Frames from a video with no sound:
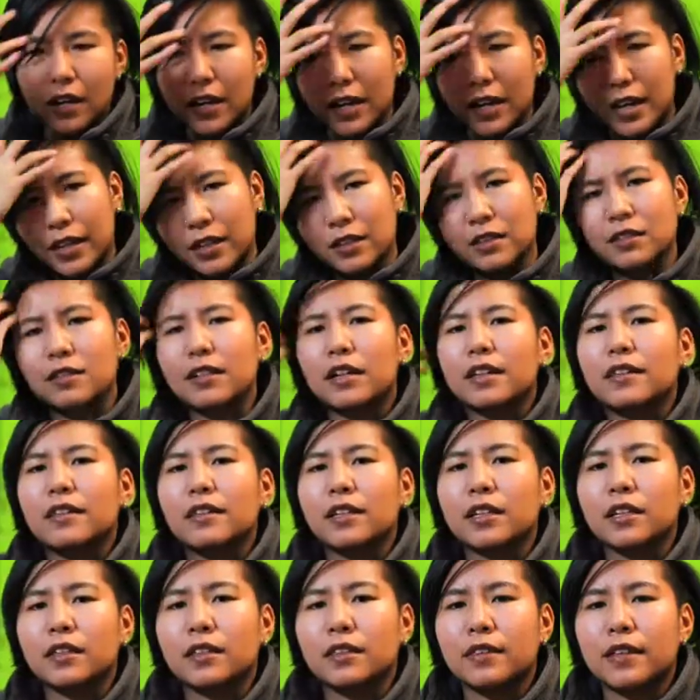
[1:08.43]
And I
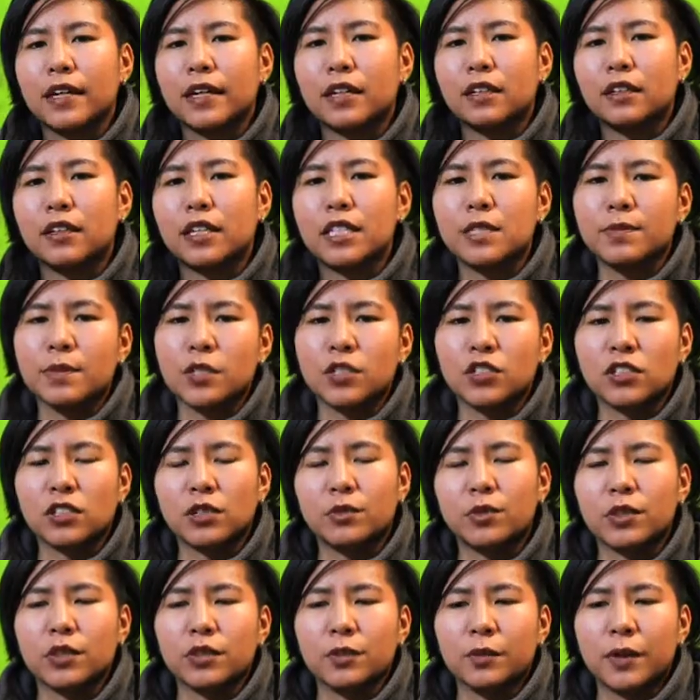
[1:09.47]
think that, especially
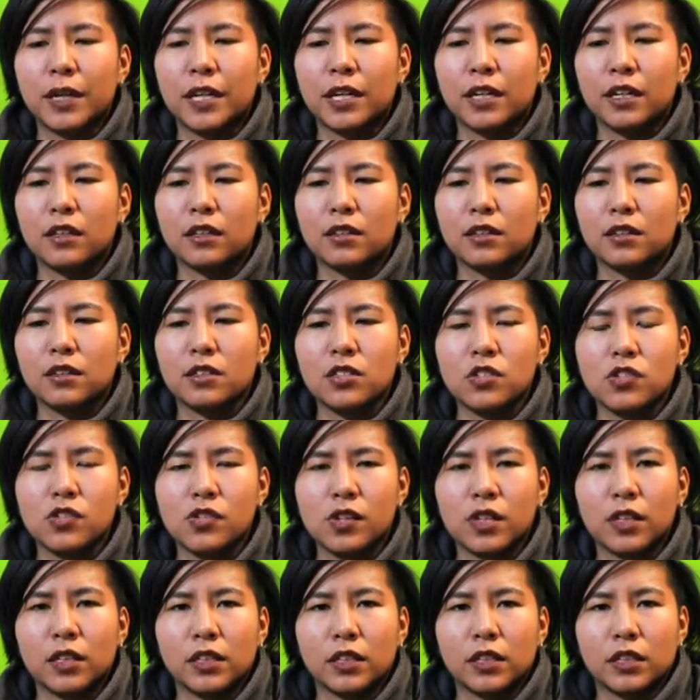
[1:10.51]
with the way the
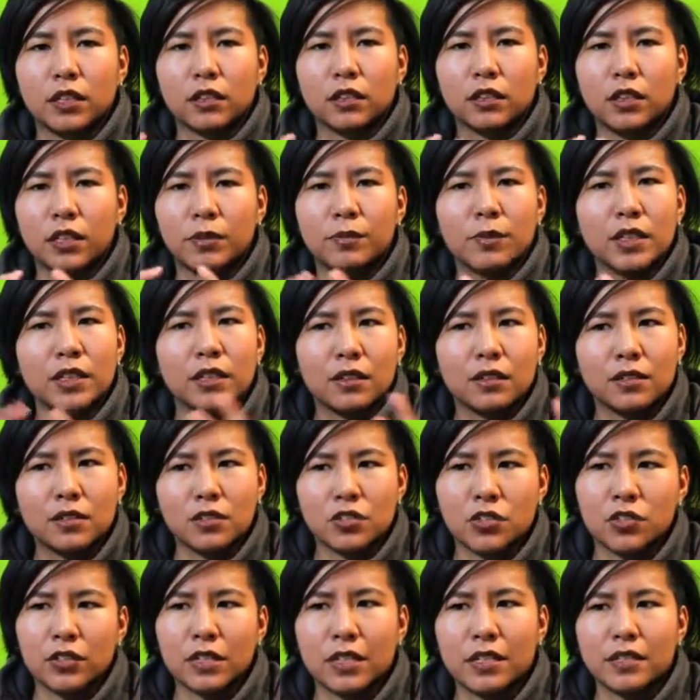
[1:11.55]
Australian uh, media
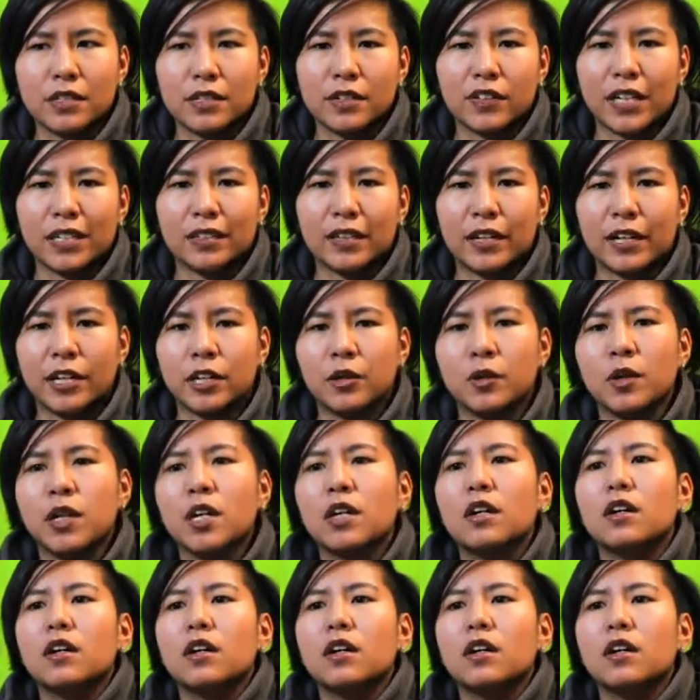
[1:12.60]
industry is right now,